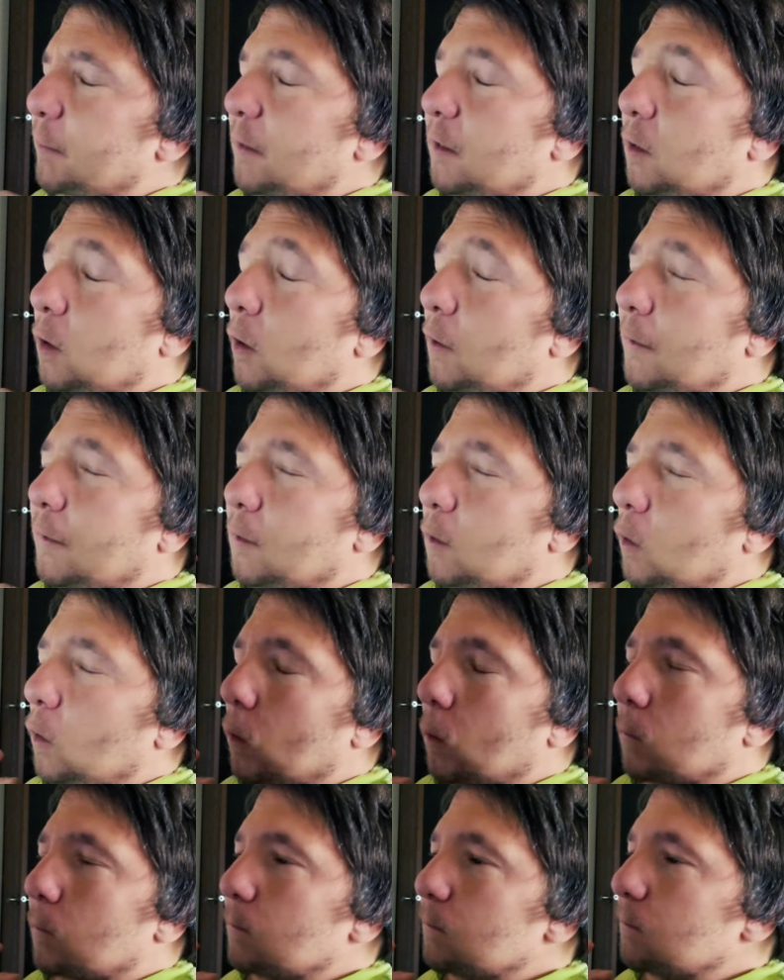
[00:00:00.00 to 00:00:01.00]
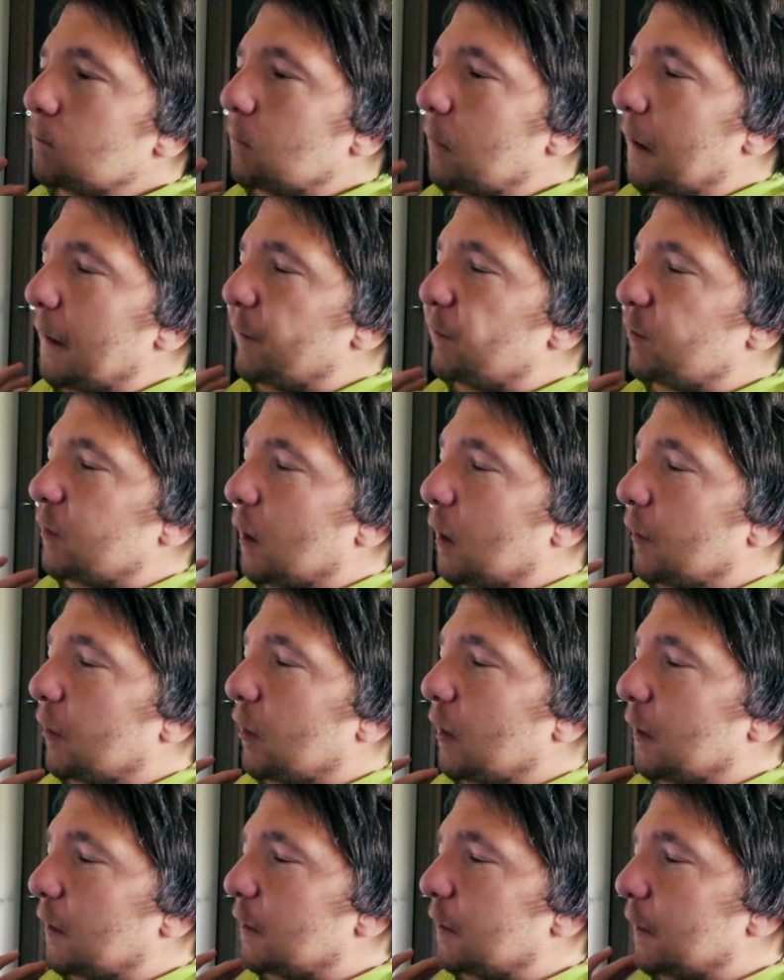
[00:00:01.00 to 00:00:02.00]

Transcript: me long at all. I've done this